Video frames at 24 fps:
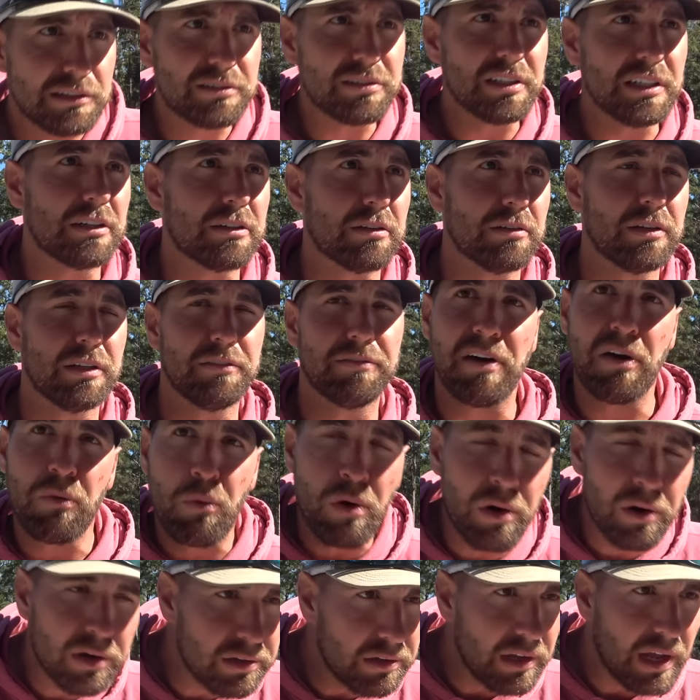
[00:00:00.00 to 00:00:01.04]
secretive. I
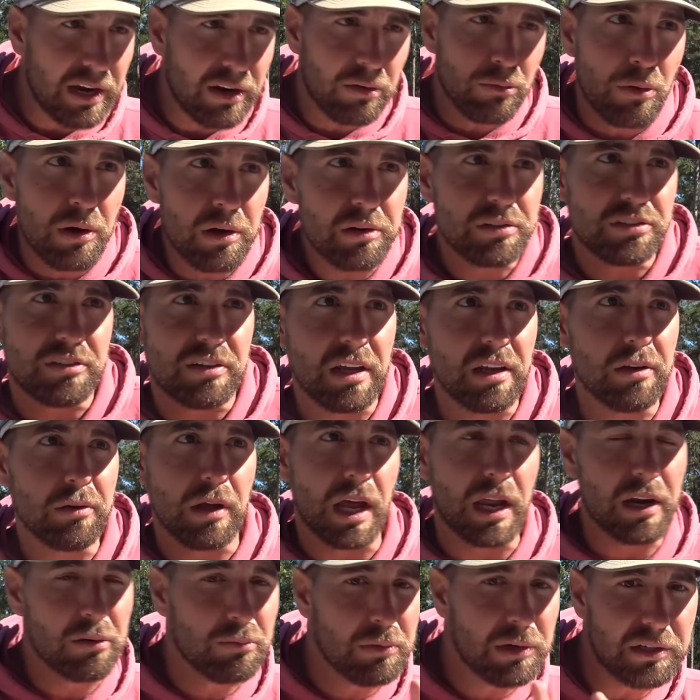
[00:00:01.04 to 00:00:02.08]
want to, I don't want to tell,
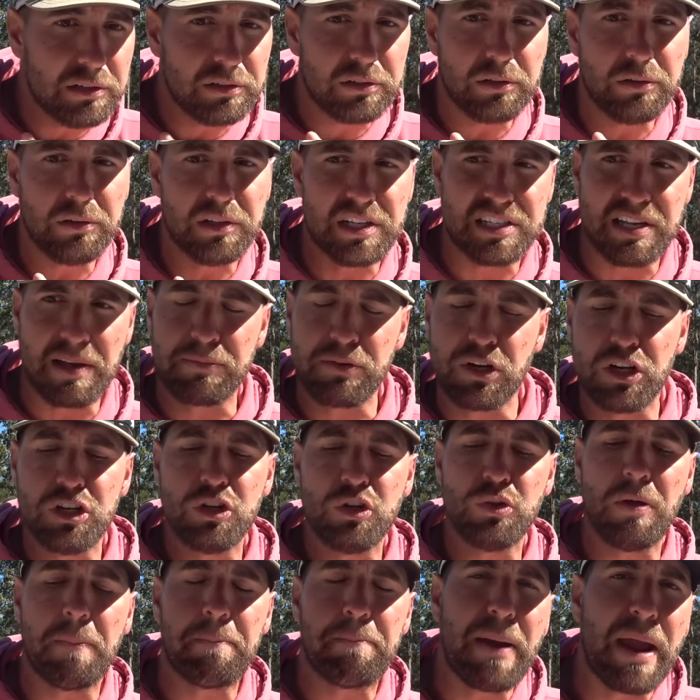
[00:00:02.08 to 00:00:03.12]
I don't want to do this. I'm going to
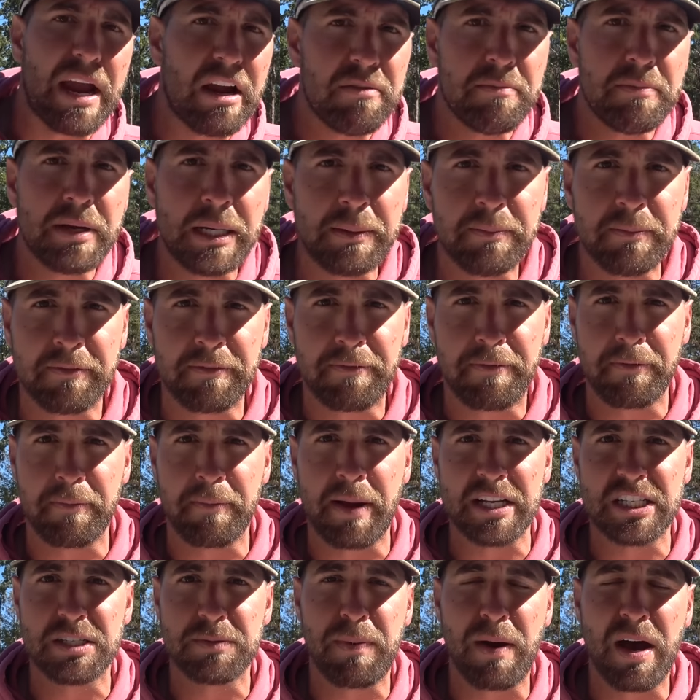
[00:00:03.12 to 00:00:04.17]
do the bare minimum for
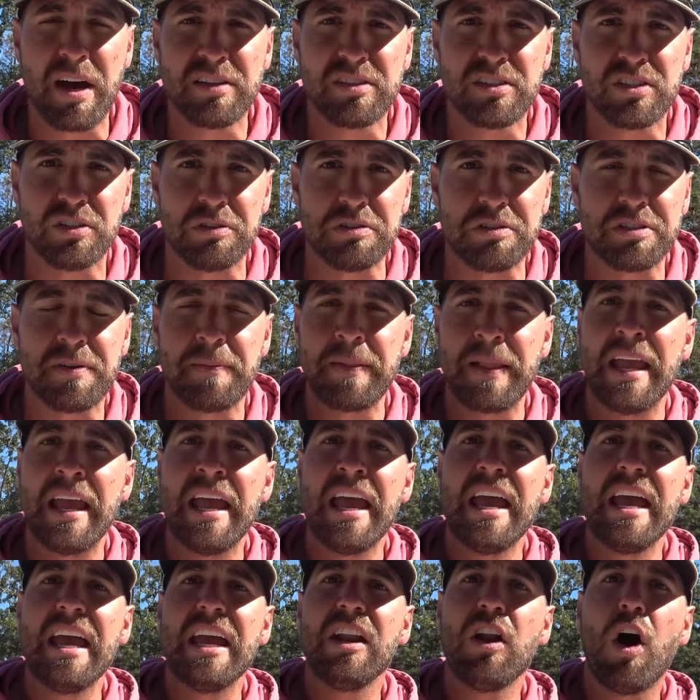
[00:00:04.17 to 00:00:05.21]
my sponsors.
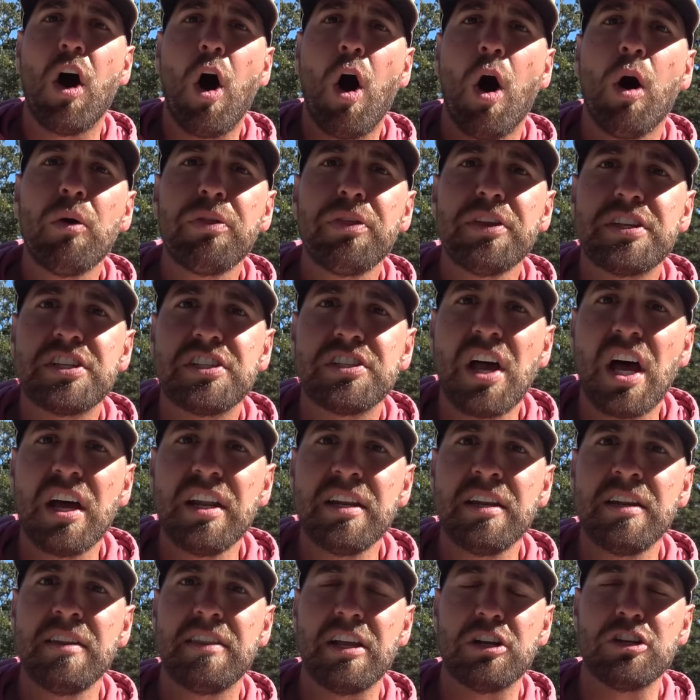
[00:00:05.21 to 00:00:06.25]
And all of a
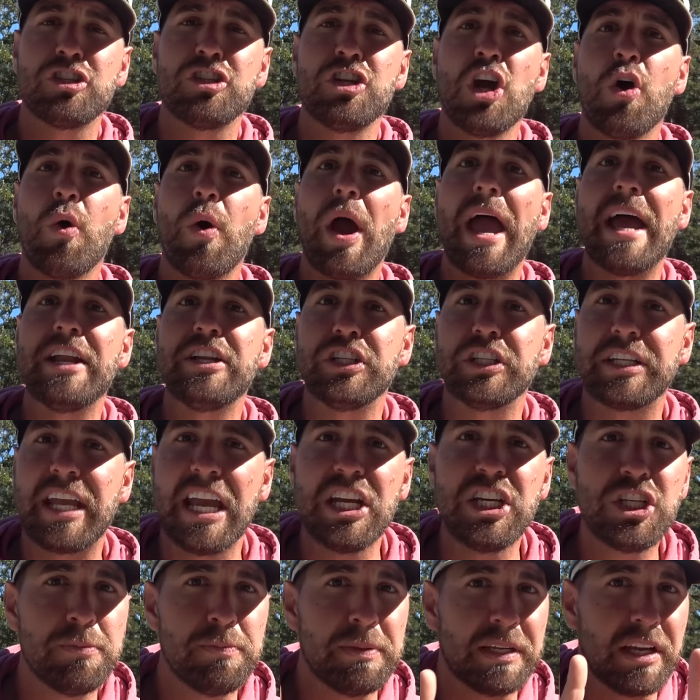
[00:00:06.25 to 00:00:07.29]
sudden, there's no
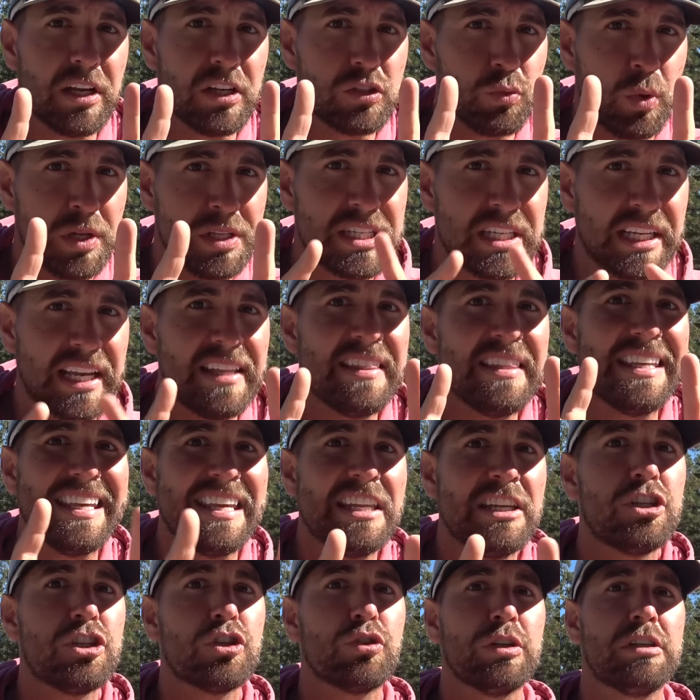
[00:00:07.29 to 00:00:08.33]
education because once again, the
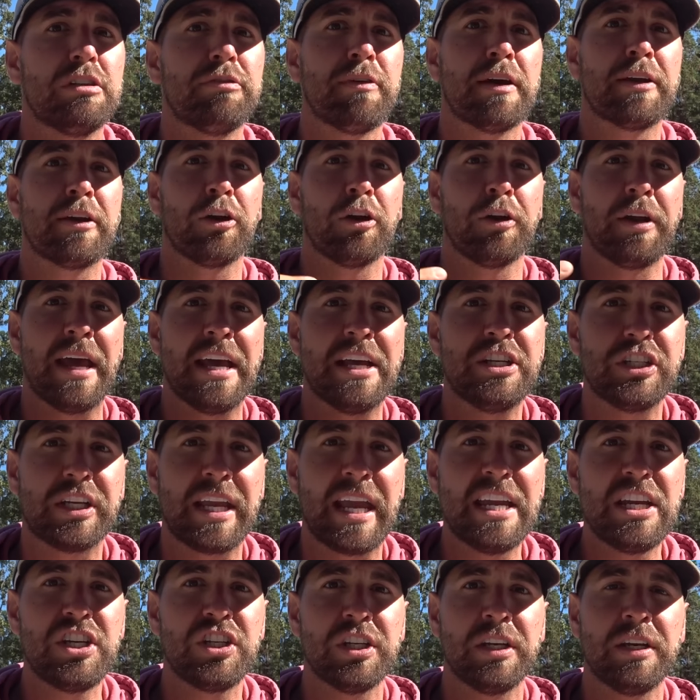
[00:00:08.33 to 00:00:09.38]
industry's founded on
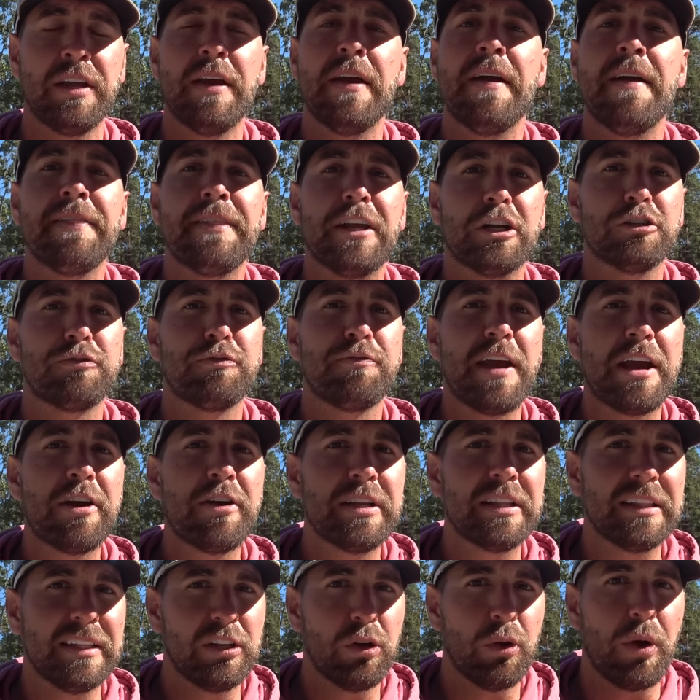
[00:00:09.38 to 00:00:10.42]
education. There's
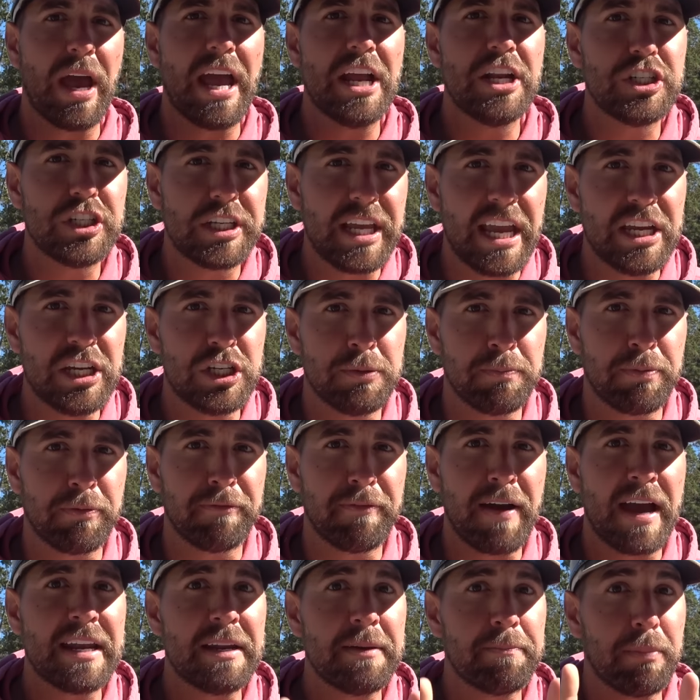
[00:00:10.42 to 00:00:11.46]
very little education
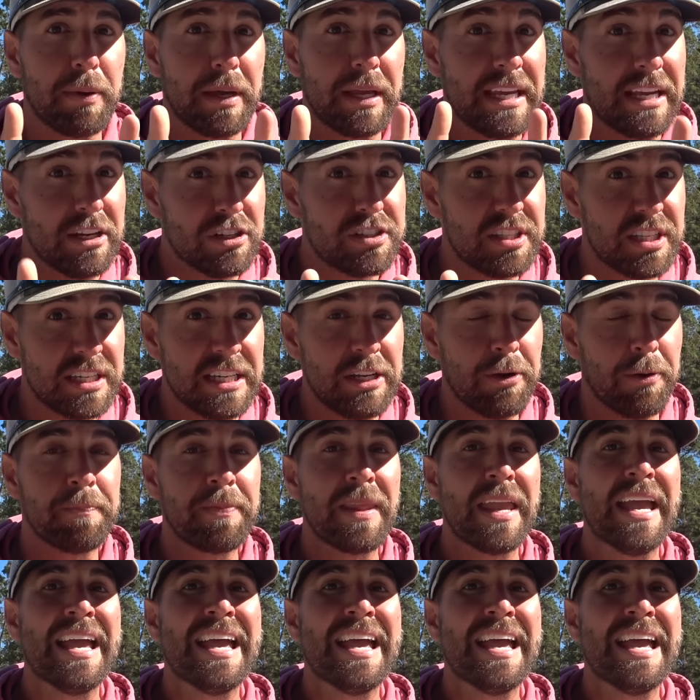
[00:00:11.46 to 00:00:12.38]
provided, but here's the deal.